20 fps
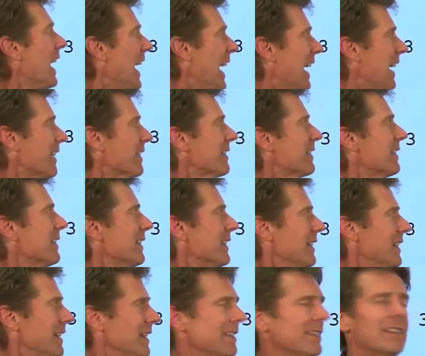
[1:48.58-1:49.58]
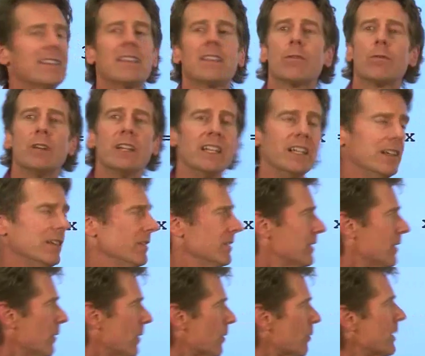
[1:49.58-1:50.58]
x is three.
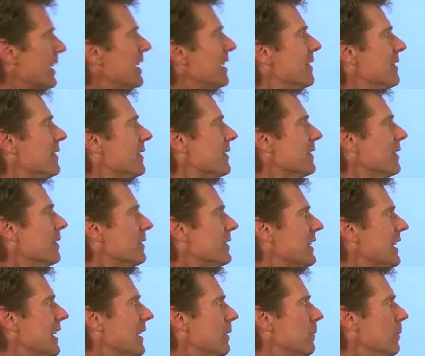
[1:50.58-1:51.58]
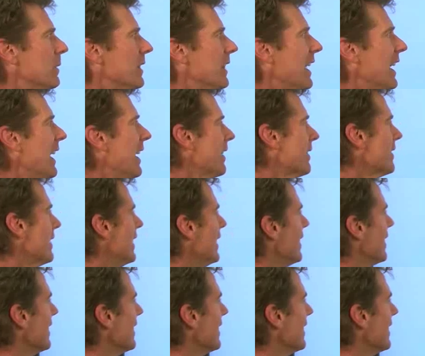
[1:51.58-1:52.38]
So three is associated with x.